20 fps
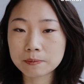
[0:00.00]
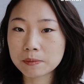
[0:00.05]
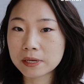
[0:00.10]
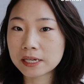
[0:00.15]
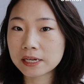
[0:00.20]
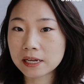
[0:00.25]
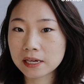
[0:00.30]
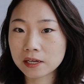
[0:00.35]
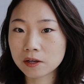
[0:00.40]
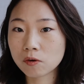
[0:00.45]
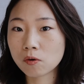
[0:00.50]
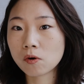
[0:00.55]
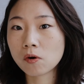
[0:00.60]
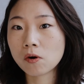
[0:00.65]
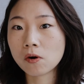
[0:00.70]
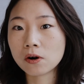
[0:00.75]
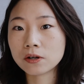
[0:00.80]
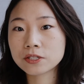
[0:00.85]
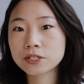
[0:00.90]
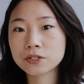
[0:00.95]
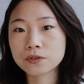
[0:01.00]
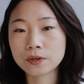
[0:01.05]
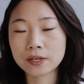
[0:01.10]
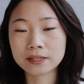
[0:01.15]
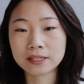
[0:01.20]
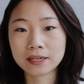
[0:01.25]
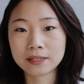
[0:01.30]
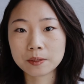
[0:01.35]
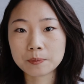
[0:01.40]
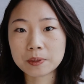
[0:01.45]
meeting or to
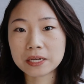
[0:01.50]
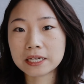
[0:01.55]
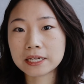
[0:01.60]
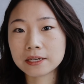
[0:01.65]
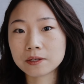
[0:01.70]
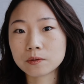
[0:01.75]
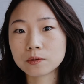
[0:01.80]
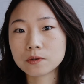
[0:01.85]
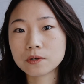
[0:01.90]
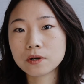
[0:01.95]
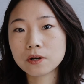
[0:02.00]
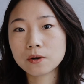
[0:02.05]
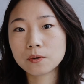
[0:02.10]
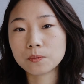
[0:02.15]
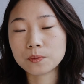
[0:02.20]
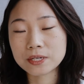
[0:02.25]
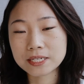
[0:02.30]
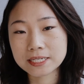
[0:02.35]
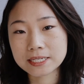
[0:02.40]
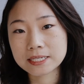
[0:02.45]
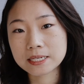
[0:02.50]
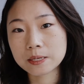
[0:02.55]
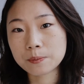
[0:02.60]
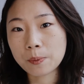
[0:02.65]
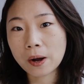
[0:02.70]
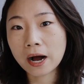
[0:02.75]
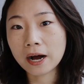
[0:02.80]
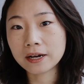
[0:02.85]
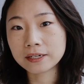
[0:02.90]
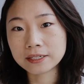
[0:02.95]
another meeting with a
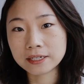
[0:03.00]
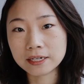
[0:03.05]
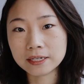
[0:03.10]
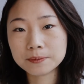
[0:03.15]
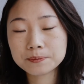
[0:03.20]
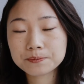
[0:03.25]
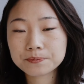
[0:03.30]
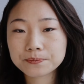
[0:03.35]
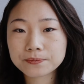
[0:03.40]
partner.